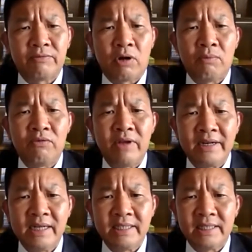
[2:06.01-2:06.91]
from
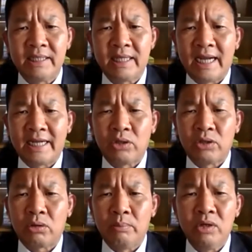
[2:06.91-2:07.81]
various
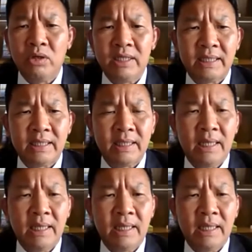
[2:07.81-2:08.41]
international community